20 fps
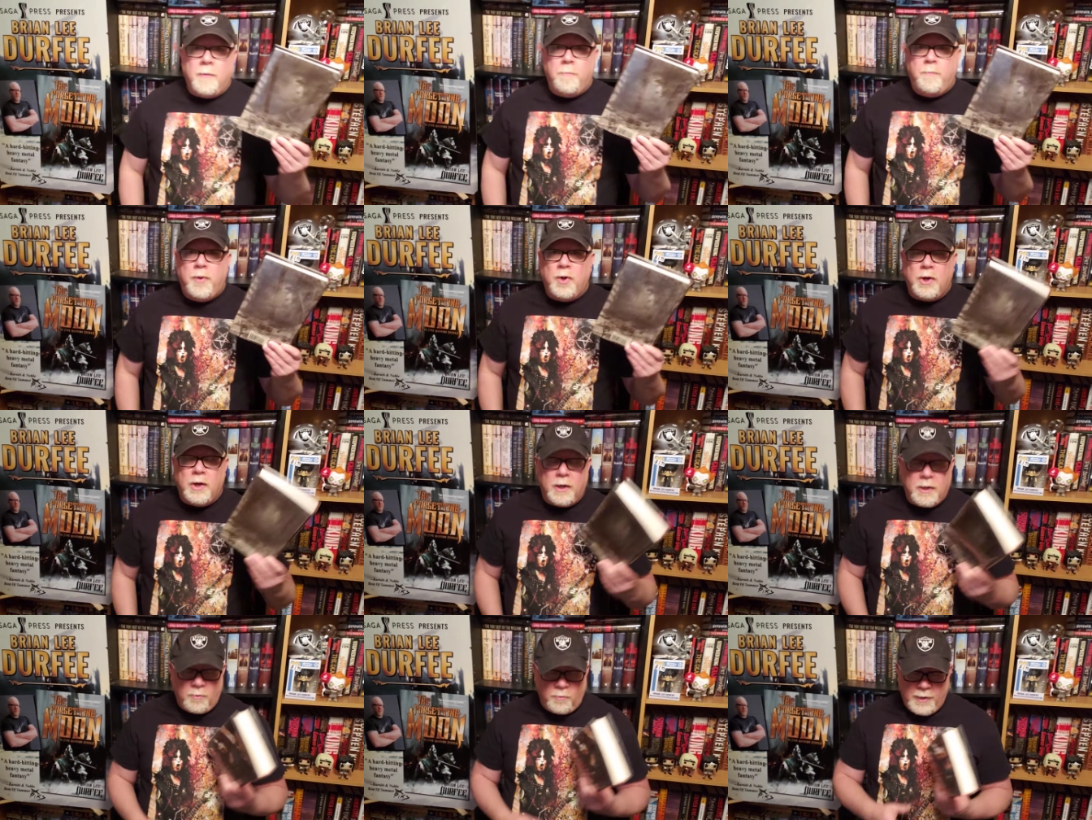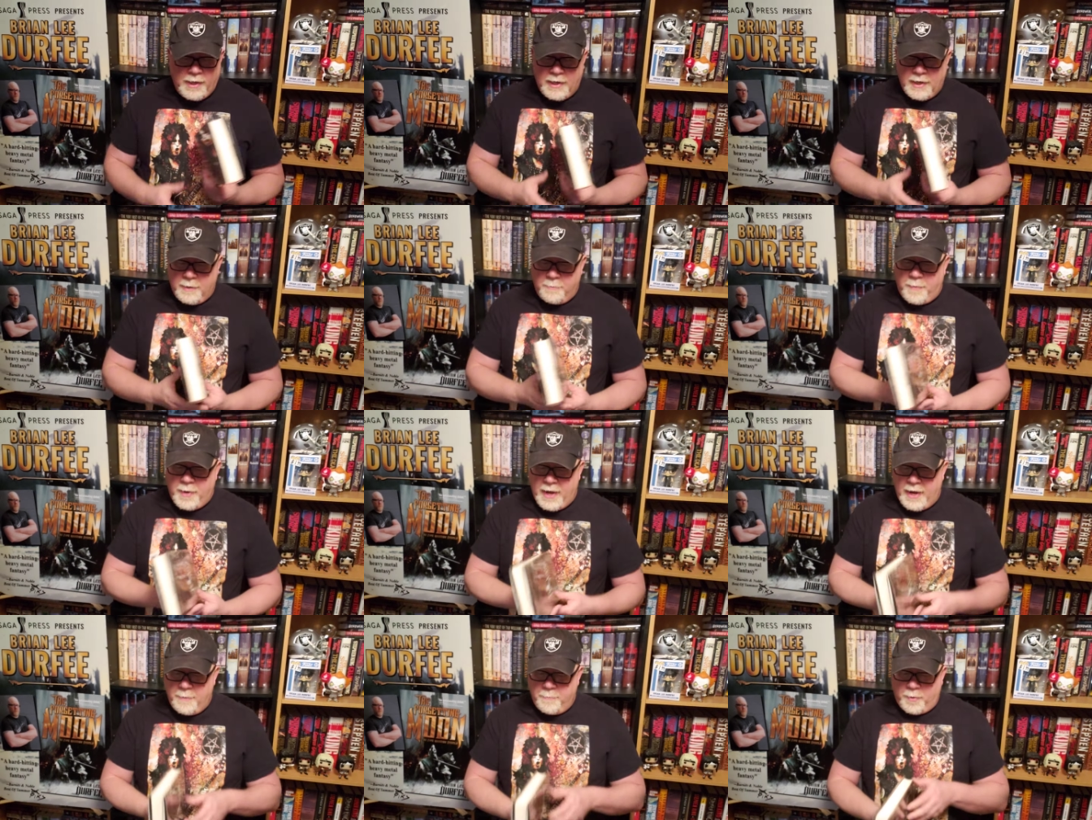a book, reading
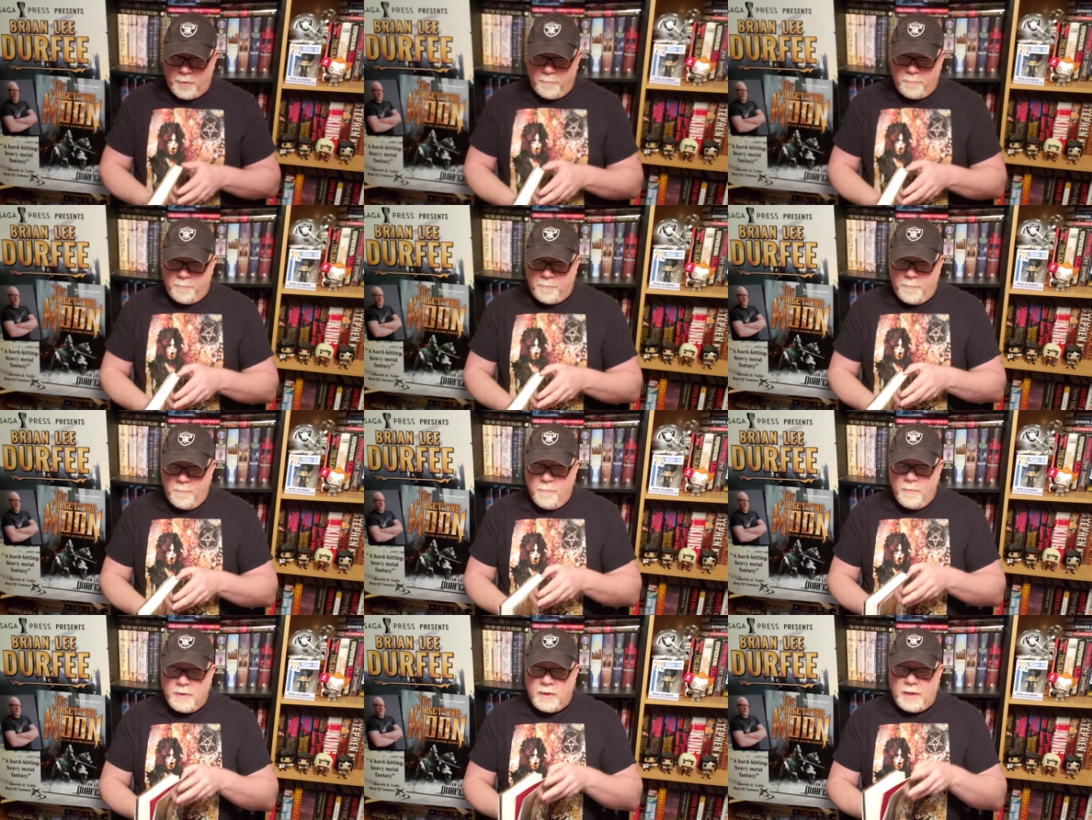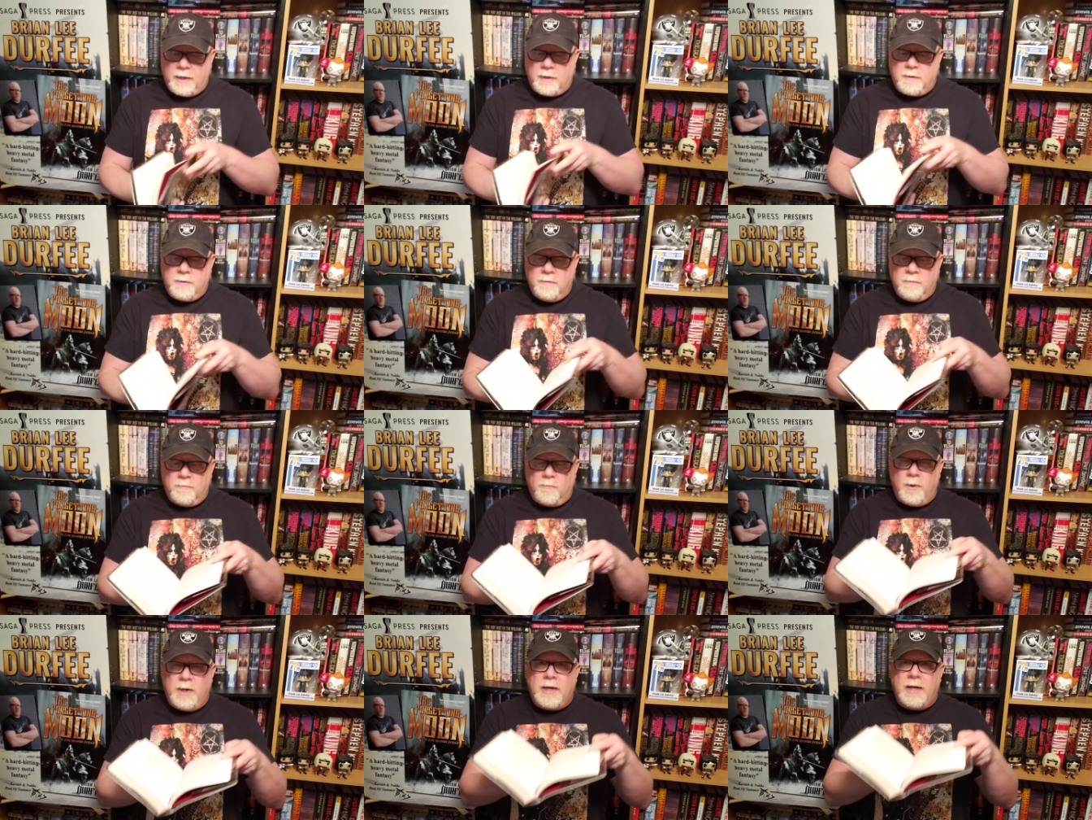paper, like
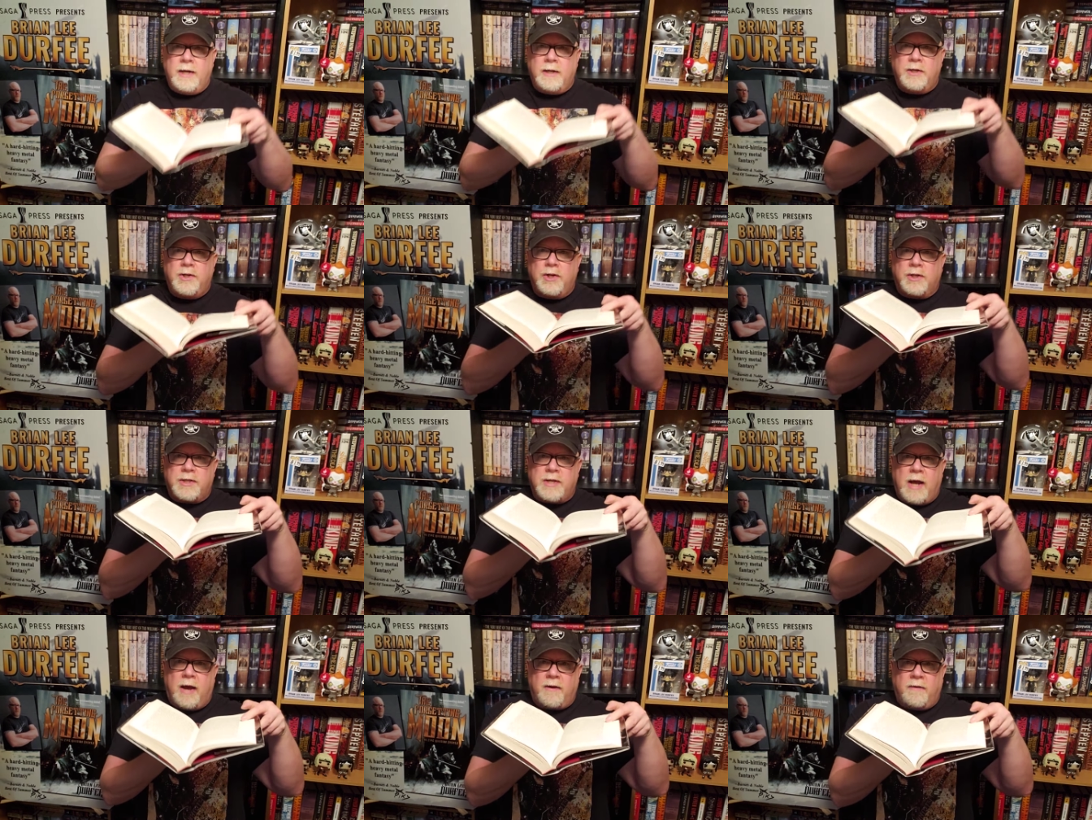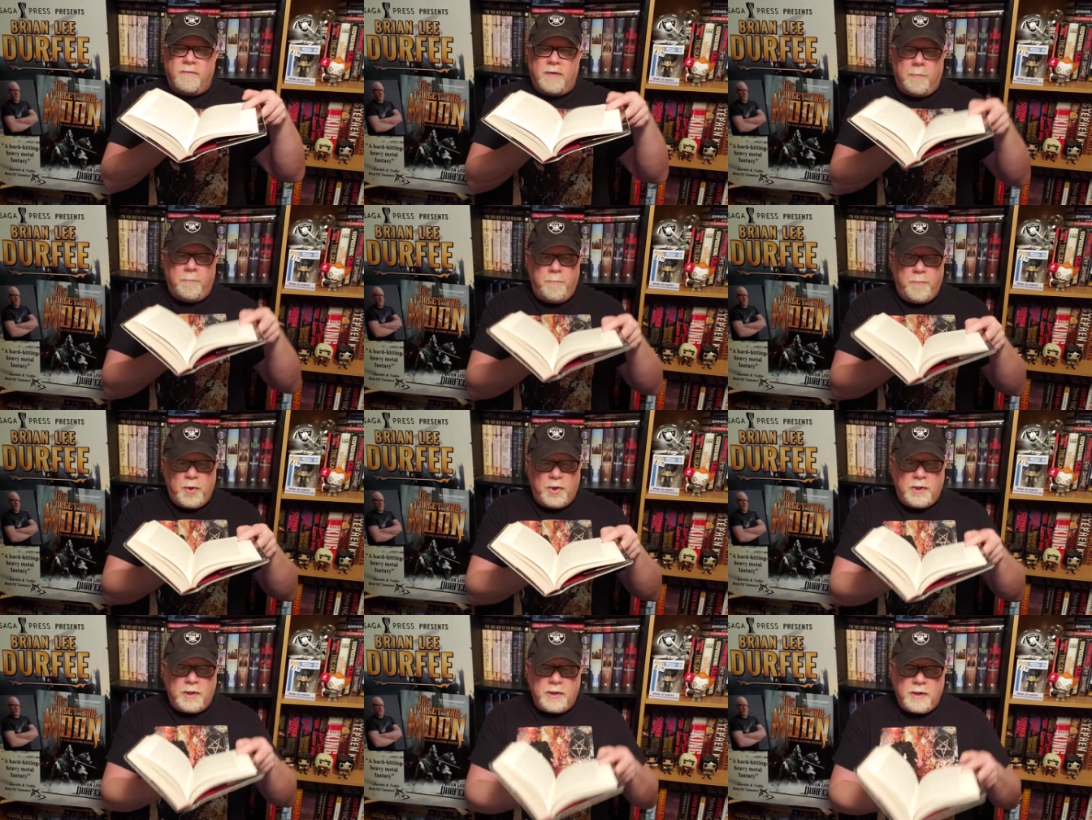reading just out of a
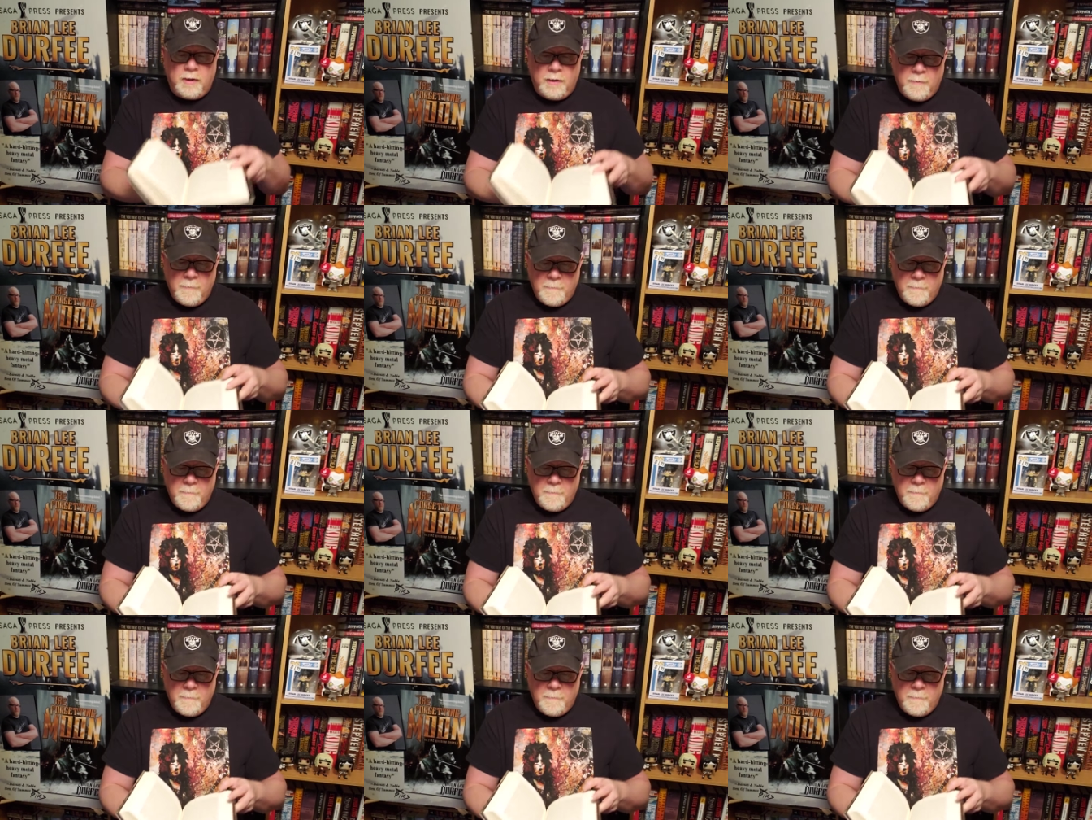book,